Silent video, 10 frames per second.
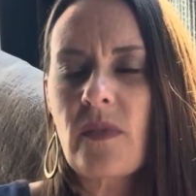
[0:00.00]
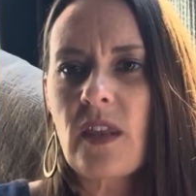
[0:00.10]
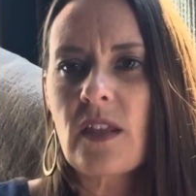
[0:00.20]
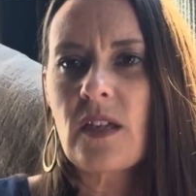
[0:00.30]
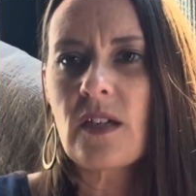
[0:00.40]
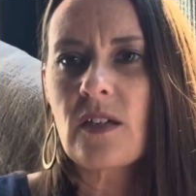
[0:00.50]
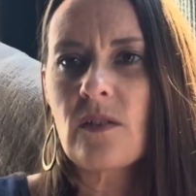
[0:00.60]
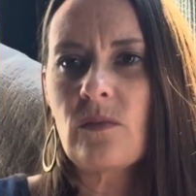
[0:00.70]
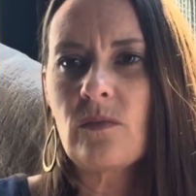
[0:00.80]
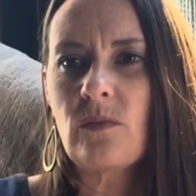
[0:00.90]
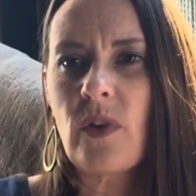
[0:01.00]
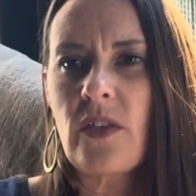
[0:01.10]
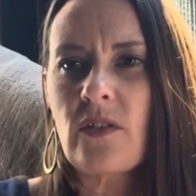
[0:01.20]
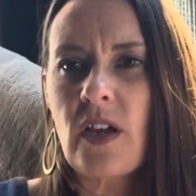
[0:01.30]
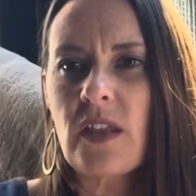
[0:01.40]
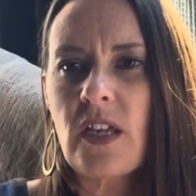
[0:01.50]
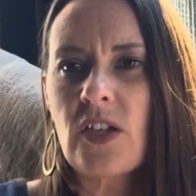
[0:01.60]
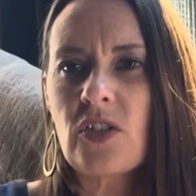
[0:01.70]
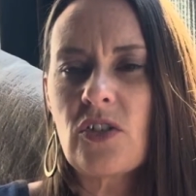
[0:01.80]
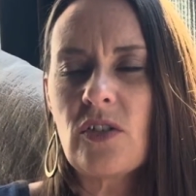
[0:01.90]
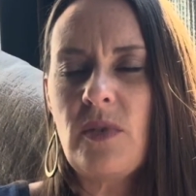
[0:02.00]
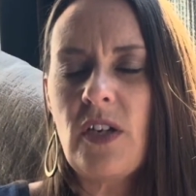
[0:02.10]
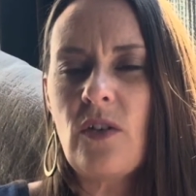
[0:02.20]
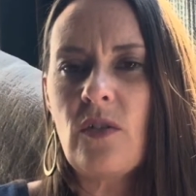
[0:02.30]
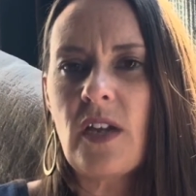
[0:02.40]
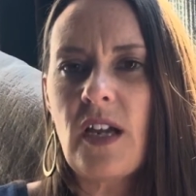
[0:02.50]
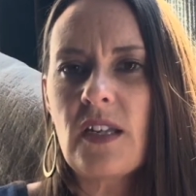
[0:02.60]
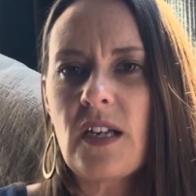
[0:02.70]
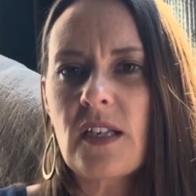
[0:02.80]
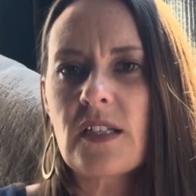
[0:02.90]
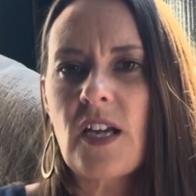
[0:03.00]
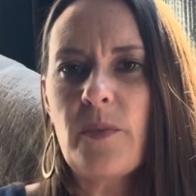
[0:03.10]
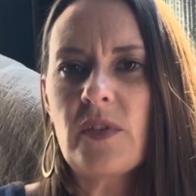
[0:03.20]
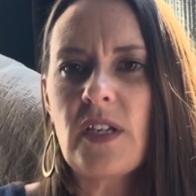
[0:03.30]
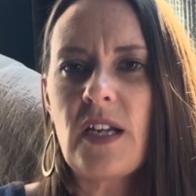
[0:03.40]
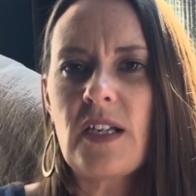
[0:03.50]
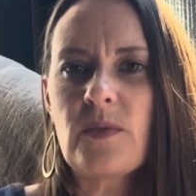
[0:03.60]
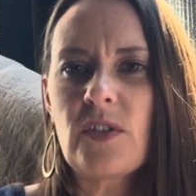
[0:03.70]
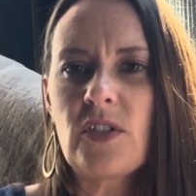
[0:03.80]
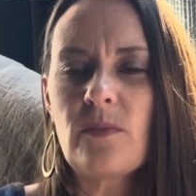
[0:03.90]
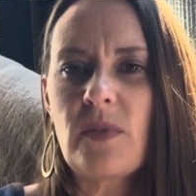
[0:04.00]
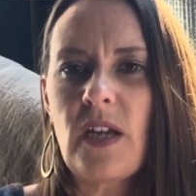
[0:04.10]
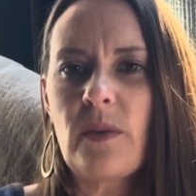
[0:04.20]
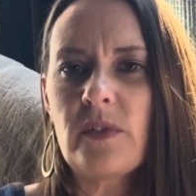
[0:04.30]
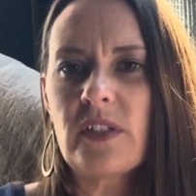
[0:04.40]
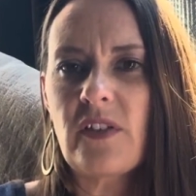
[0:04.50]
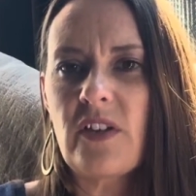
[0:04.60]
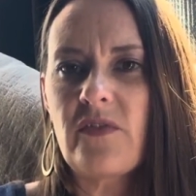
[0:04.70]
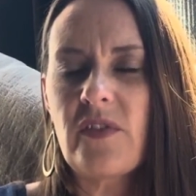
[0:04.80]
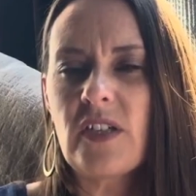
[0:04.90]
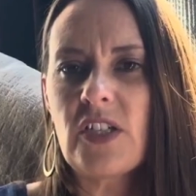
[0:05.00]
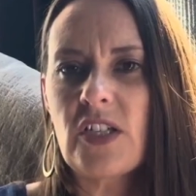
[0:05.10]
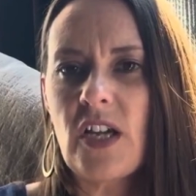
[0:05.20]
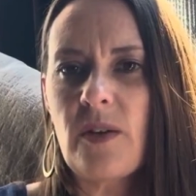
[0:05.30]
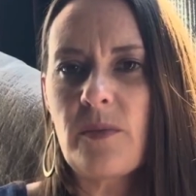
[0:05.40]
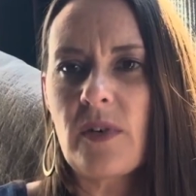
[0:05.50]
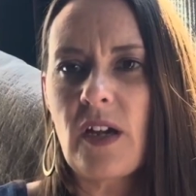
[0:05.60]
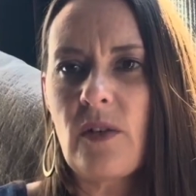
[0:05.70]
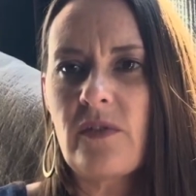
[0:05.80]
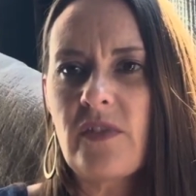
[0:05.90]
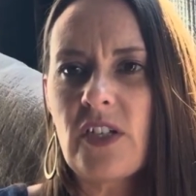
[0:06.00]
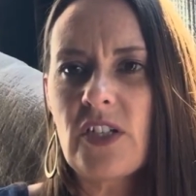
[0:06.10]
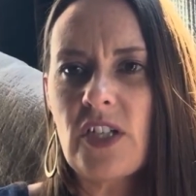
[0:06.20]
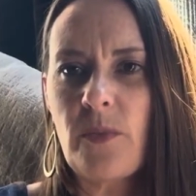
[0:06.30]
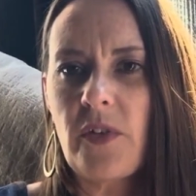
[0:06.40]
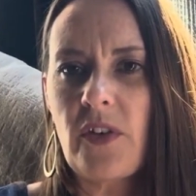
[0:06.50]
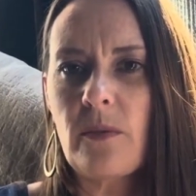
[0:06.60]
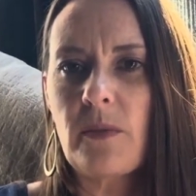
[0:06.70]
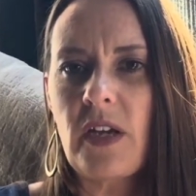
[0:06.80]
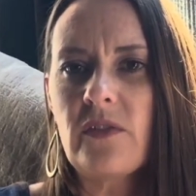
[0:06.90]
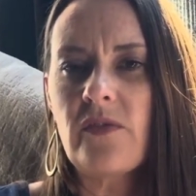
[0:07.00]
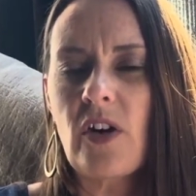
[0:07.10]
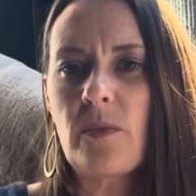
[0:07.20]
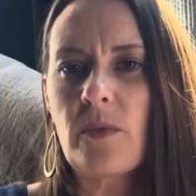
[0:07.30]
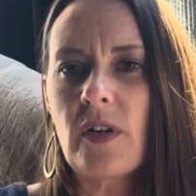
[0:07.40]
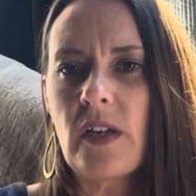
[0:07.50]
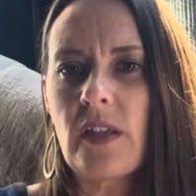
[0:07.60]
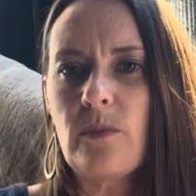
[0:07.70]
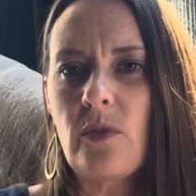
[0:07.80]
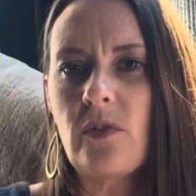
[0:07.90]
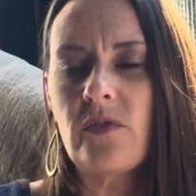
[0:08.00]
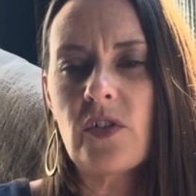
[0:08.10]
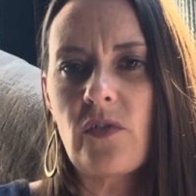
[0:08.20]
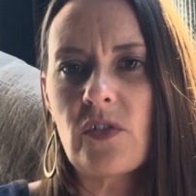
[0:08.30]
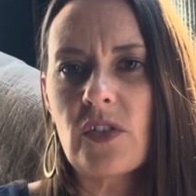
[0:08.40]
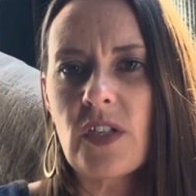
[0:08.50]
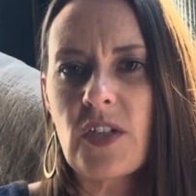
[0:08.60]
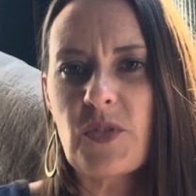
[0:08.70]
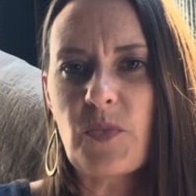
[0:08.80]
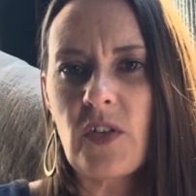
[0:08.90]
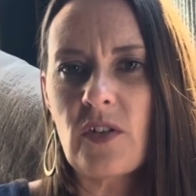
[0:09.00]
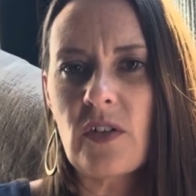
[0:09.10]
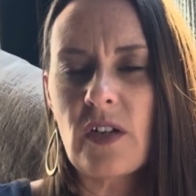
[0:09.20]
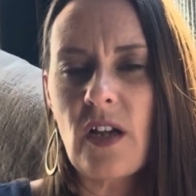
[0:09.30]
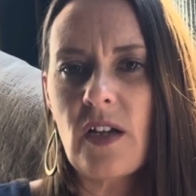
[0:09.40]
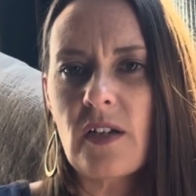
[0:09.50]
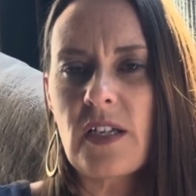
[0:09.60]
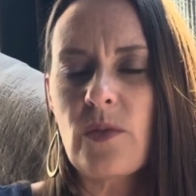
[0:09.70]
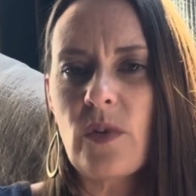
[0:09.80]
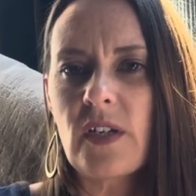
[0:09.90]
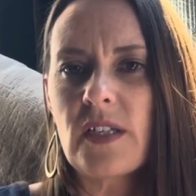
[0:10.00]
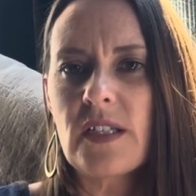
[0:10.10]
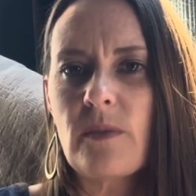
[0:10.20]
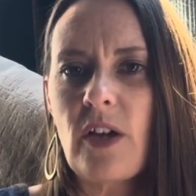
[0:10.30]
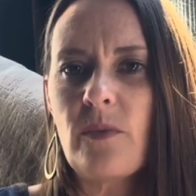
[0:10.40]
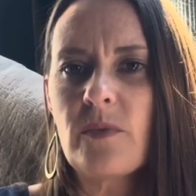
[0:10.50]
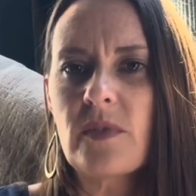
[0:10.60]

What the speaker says: The weather, I think, should be okay the next couple of days. We should be able to get finished up. We finished up with our main farmer and then moved over to his brother. He wanted some help